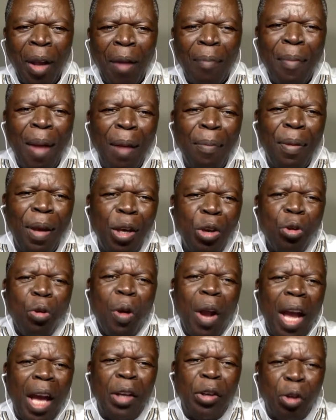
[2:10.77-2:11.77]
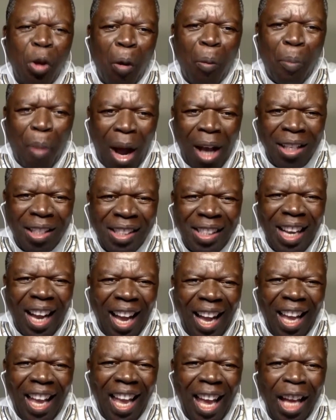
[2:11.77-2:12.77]
maybe you and your
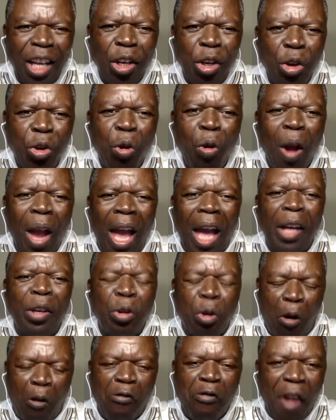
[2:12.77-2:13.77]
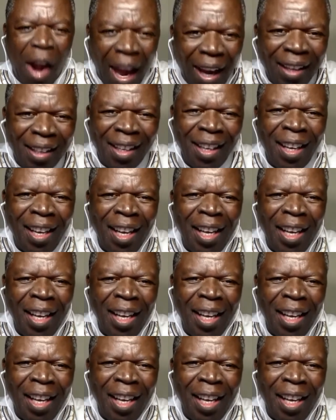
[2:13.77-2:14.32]
pastor, and you and your friend.